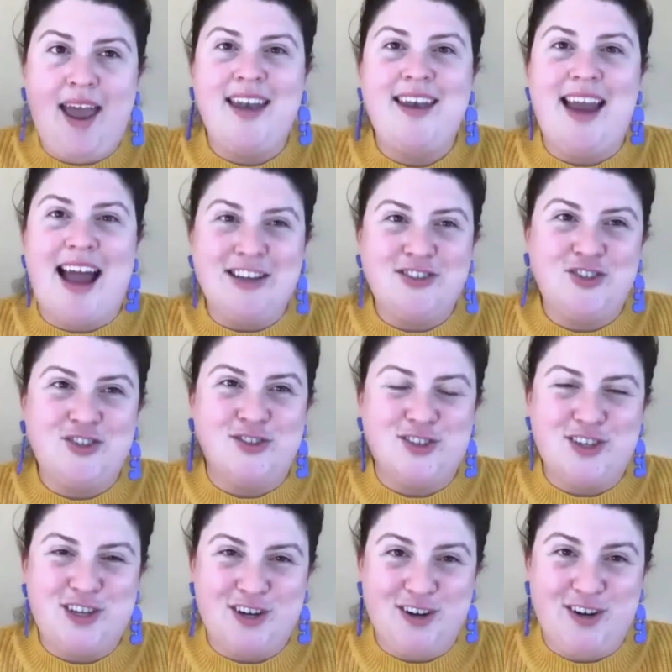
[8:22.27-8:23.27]
and national
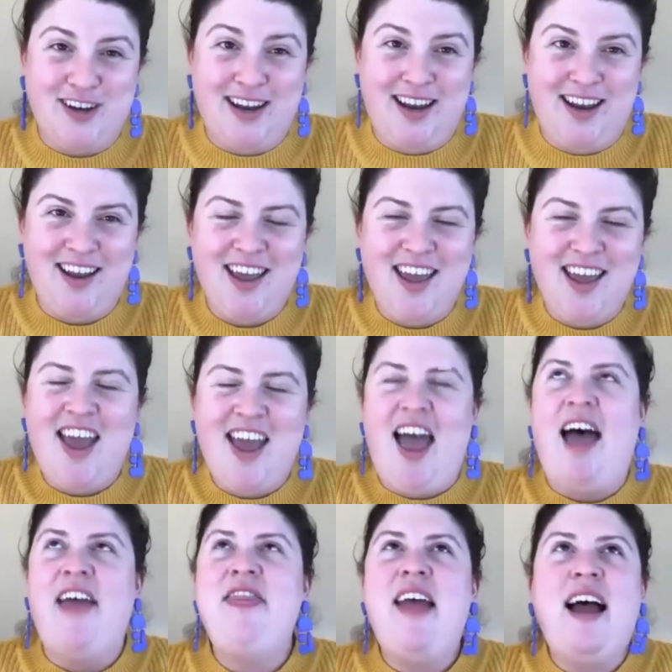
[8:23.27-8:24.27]
security.
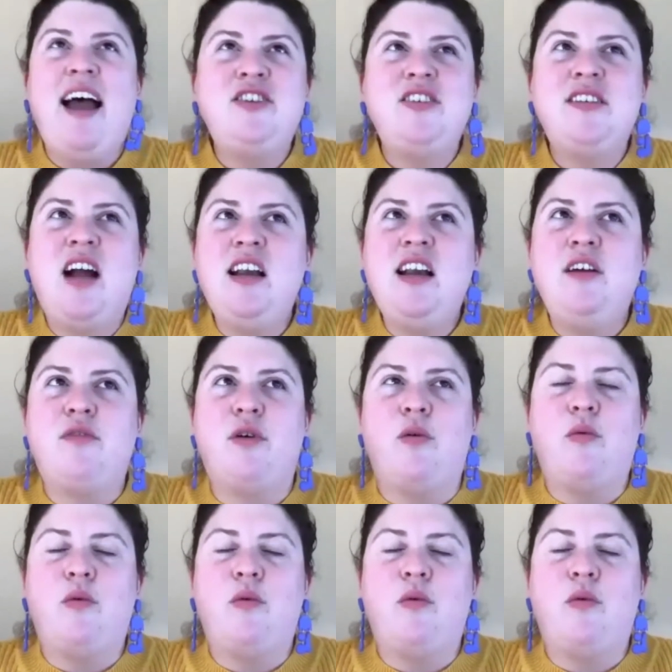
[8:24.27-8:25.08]
And that just kind of,